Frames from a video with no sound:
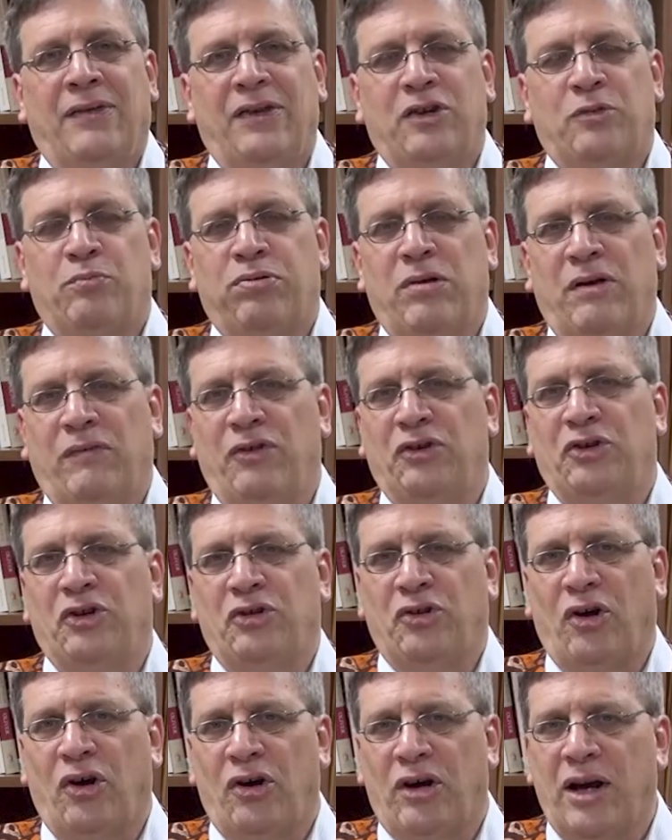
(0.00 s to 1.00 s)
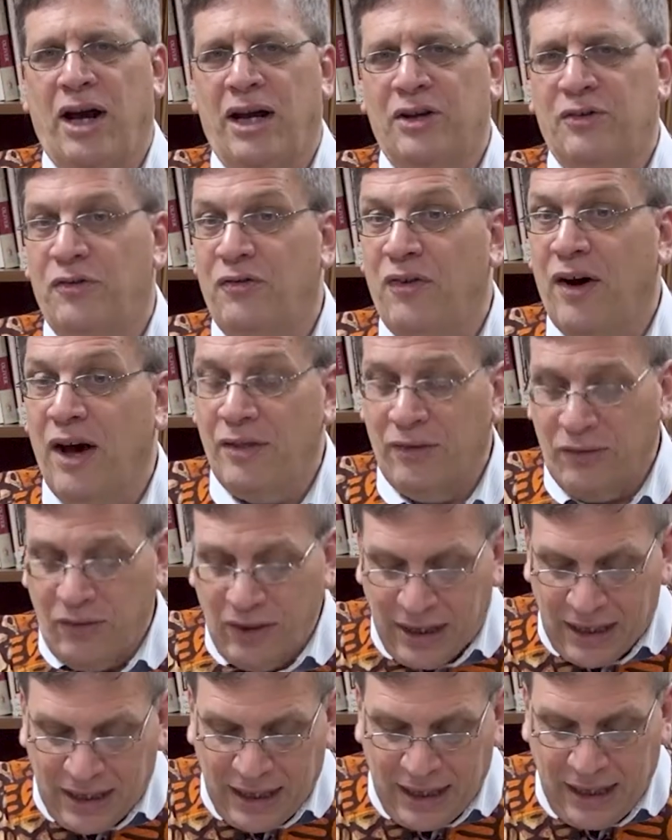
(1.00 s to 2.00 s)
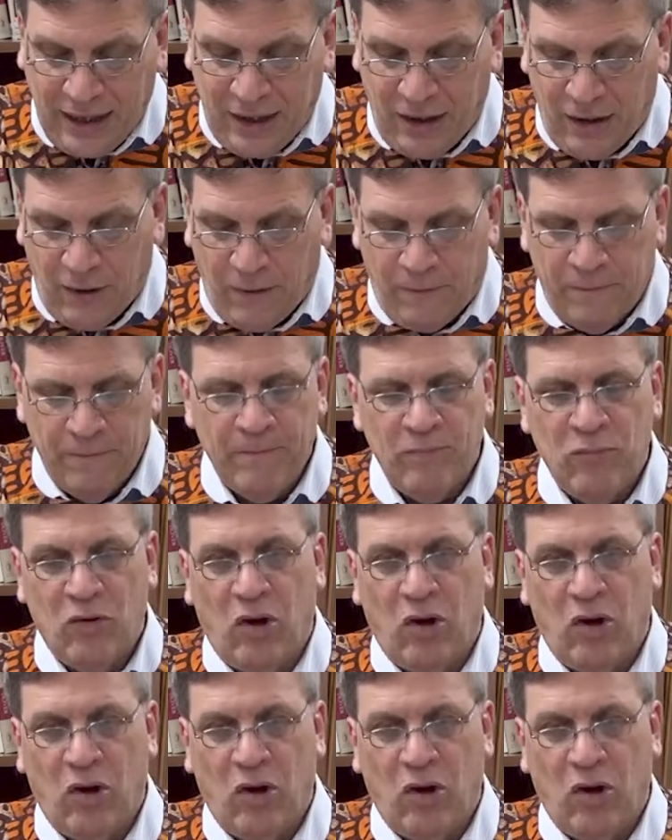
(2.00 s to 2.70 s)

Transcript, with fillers: these privileges are God's fatherly care,